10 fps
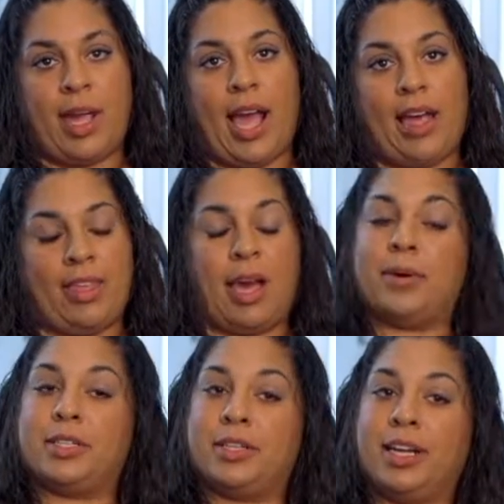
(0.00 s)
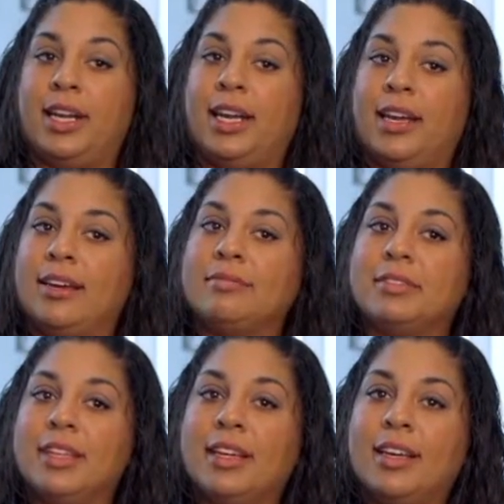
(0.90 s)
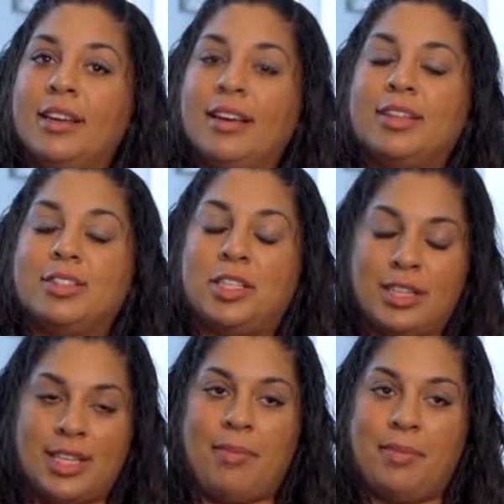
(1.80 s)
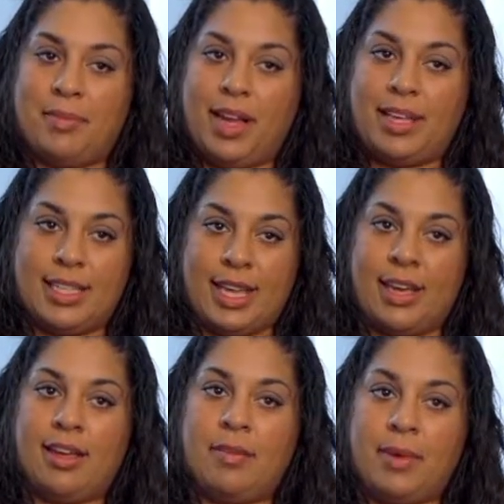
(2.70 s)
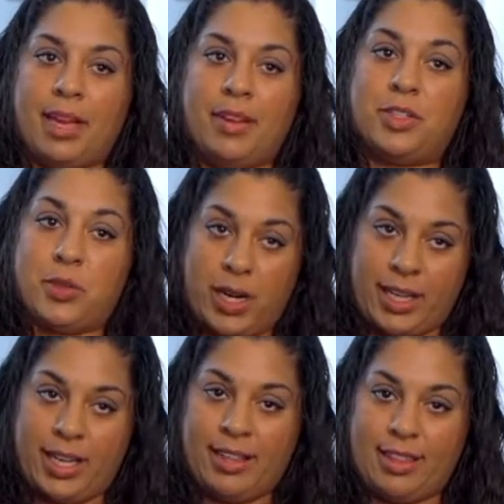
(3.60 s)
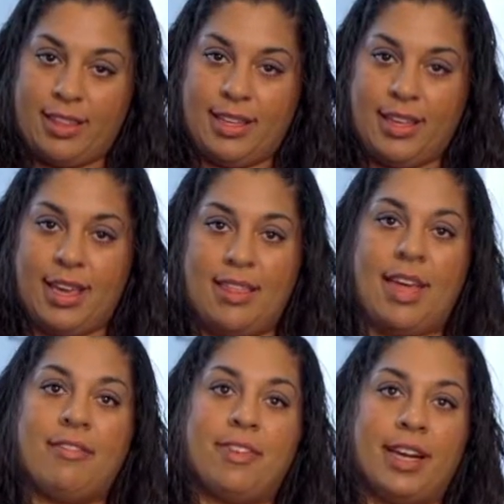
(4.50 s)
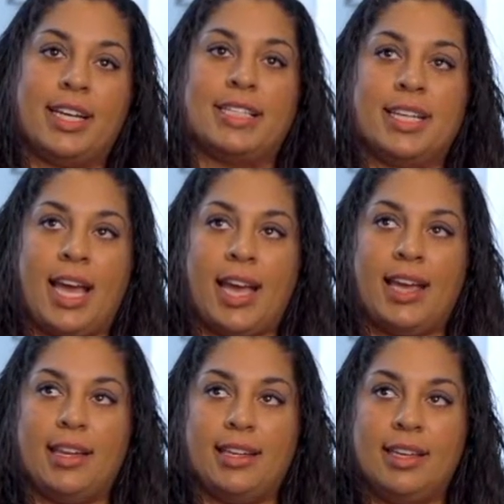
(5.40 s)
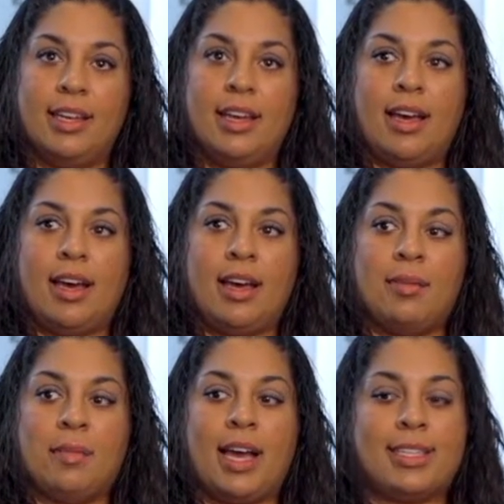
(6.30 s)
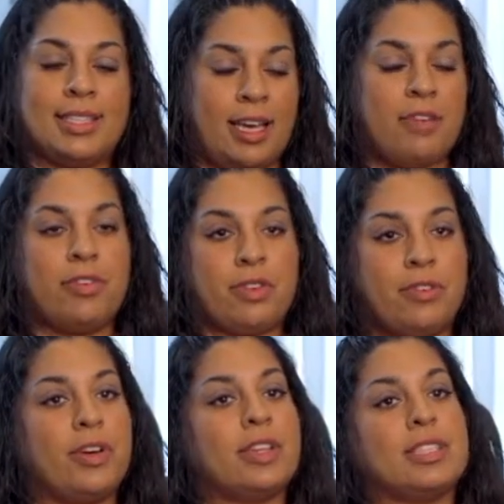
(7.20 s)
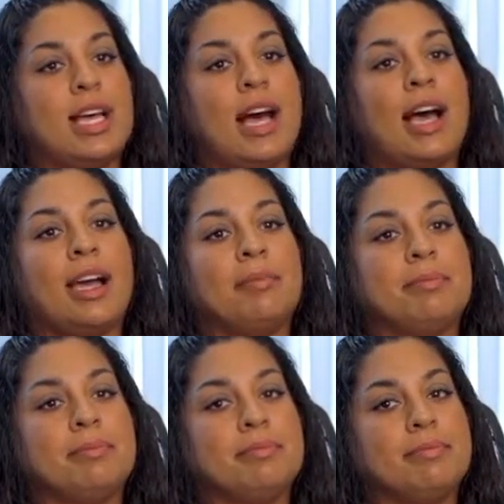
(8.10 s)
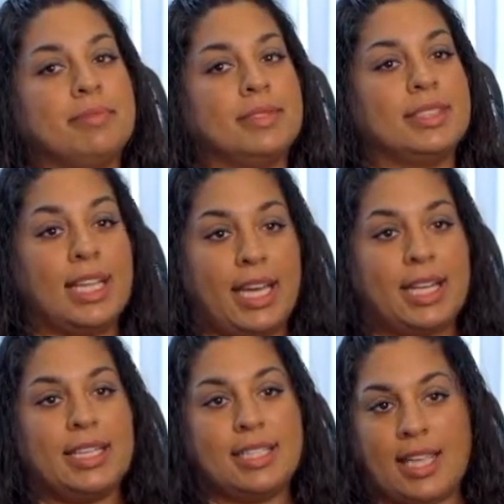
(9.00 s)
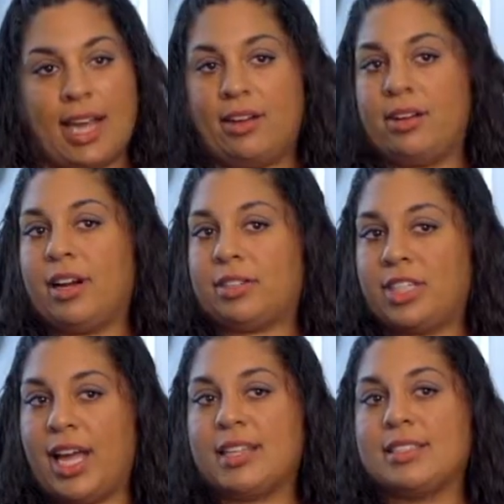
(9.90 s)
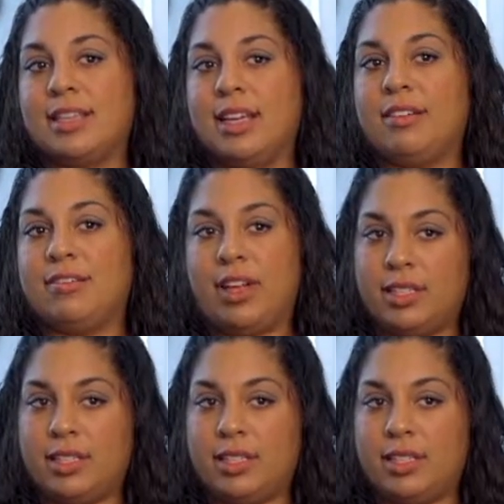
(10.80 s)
had the opportunity to adopt Isaiah May 20th. And that very day, Isaiah, for the first time, laid his head on our chest and fell